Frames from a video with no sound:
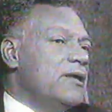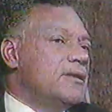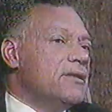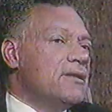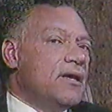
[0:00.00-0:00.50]

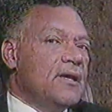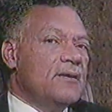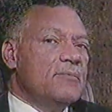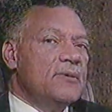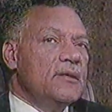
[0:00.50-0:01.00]
that
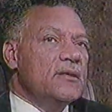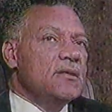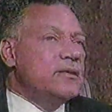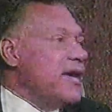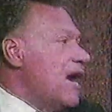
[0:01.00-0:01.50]

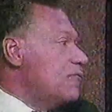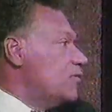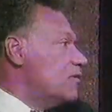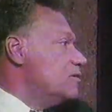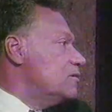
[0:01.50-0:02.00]

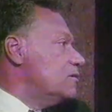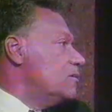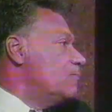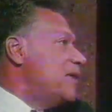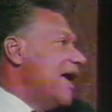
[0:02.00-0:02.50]

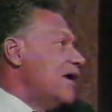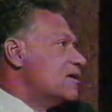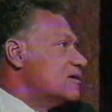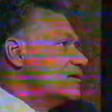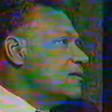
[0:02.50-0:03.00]
the black
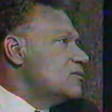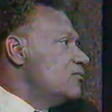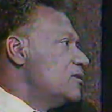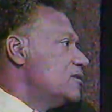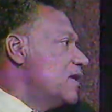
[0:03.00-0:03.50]
is
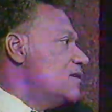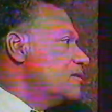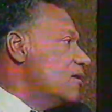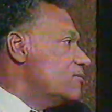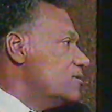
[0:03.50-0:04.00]
only
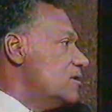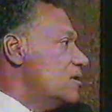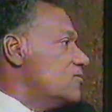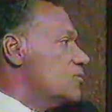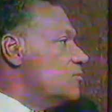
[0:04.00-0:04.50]
10,000
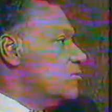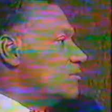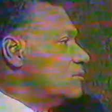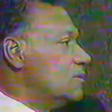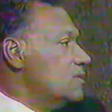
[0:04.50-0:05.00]
years old.
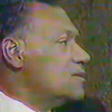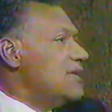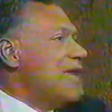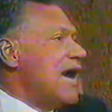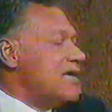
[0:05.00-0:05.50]
He's the
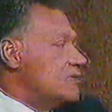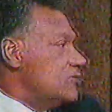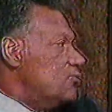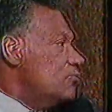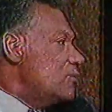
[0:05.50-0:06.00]
last human